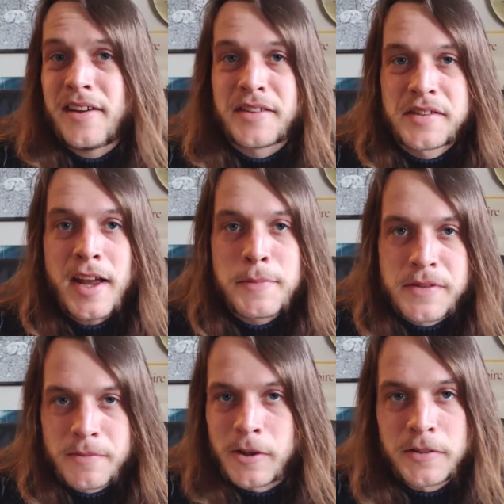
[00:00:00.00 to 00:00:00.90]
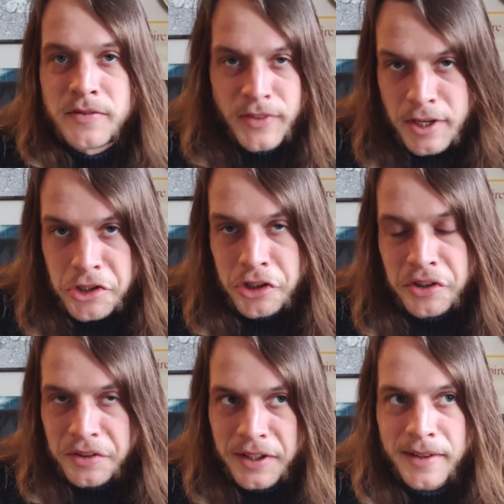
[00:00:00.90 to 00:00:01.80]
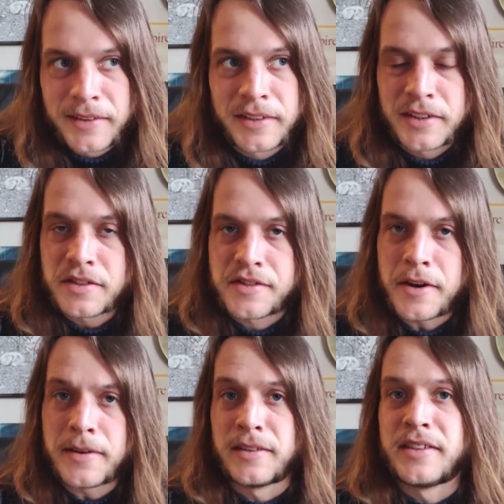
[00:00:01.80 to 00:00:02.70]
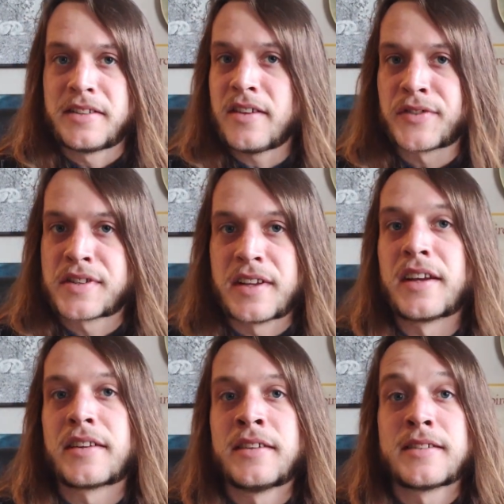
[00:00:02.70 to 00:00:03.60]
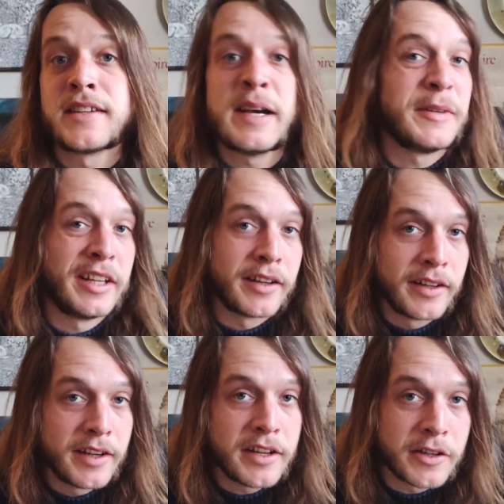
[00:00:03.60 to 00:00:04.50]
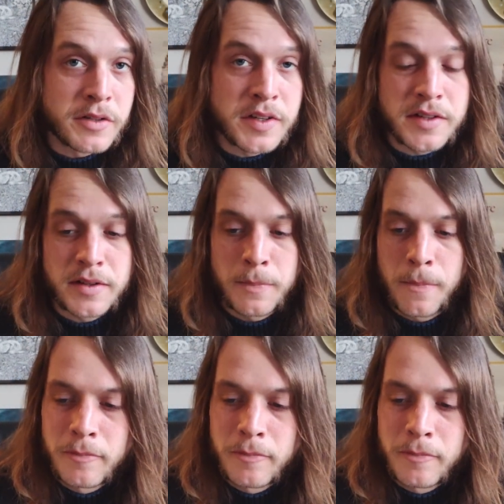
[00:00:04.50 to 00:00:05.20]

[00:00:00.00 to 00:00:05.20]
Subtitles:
it escapes cultivation and can certainly devastate and dominate an ecosystem.